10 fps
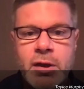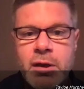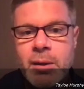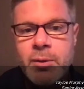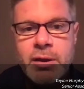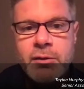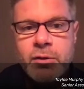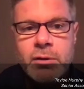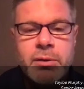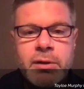I mean, these
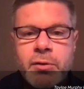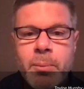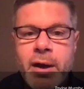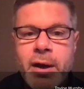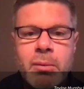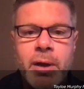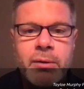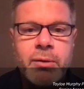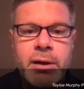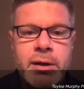are paramount
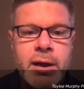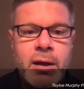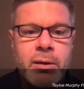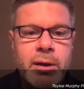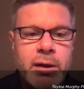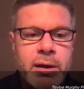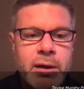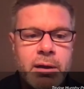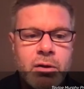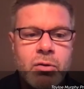right now and an
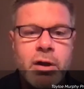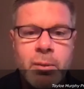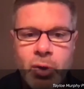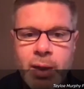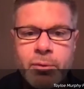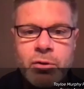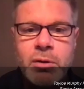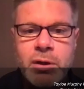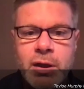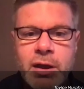incredible
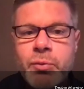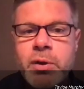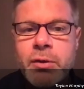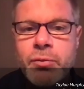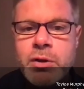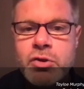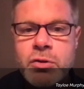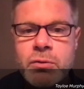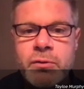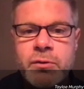opportunity if we
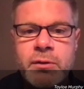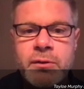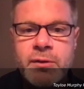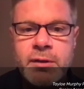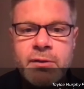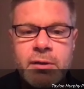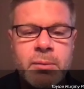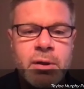choose to seize them.